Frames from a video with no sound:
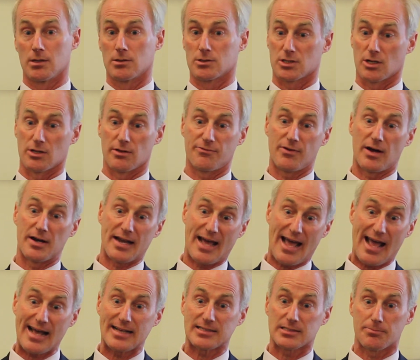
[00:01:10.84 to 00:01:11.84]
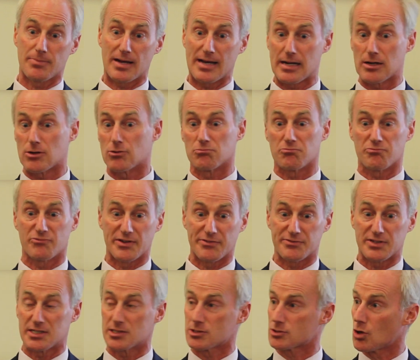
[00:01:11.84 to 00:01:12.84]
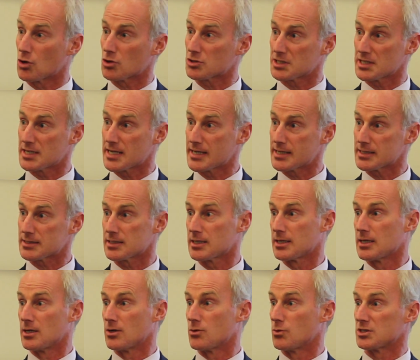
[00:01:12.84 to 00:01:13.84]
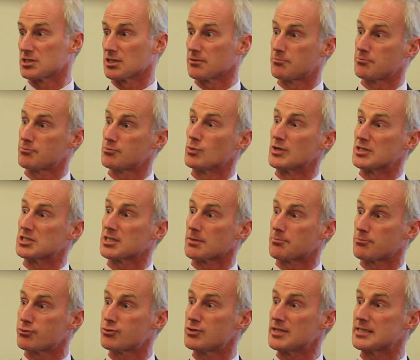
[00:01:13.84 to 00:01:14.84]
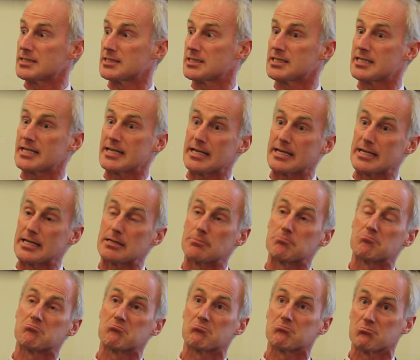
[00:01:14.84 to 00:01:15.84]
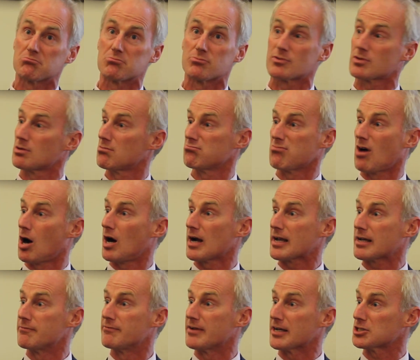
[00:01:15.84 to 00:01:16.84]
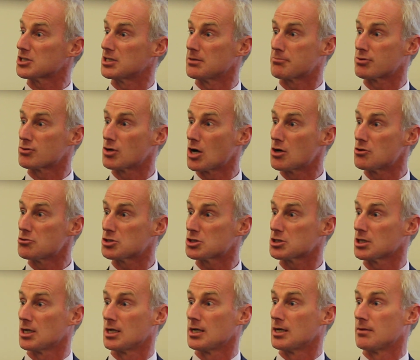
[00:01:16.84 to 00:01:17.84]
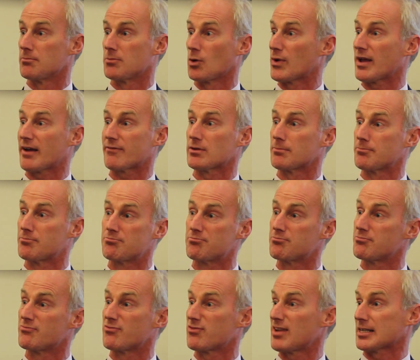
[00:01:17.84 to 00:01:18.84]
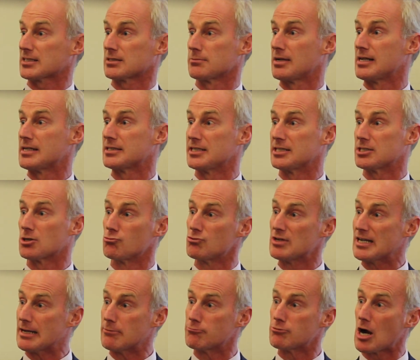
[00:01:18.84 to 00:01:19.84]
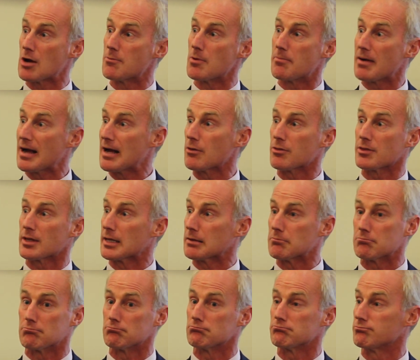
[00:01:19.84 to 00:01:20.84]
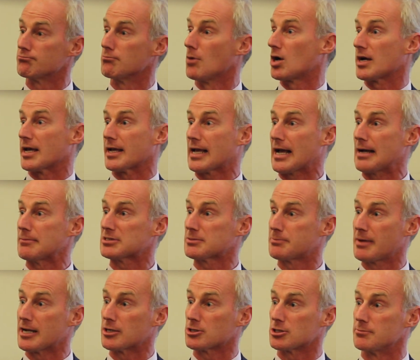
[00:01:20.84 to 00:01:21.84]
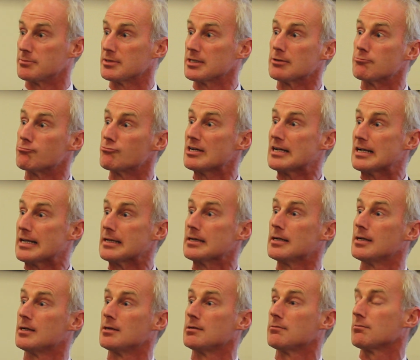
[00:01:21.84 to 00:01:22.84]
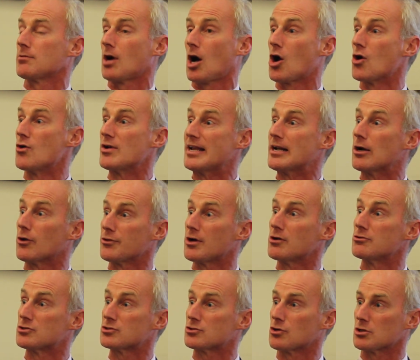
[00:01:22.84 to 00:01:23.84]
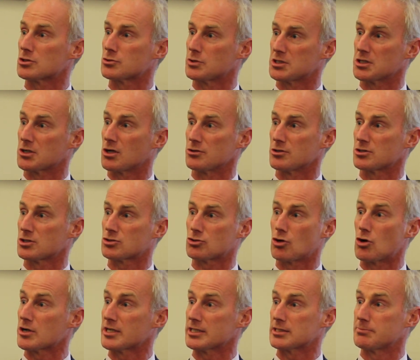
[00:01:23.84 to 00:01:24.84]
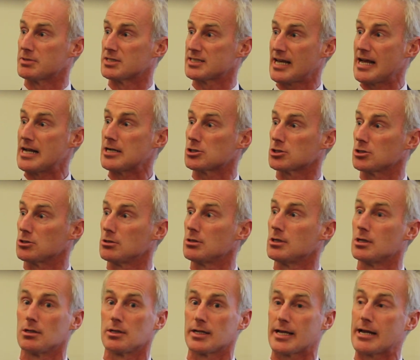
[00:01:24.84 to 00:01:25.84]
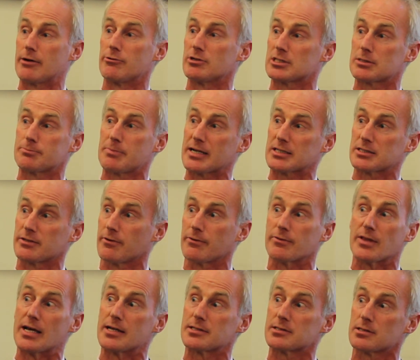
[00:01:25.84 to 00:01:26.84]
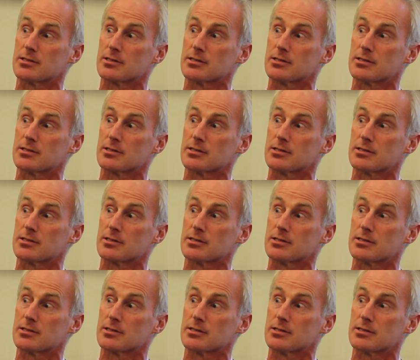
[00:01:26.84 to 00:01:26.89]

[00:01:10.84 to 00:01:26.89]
So the fund has about 50 stocks in it, which is a pretty high conviction approach, but we have the flexibility to really roam about the market cap spectrum and really hone in on those stocks which have got the strongest potential, irrespective of their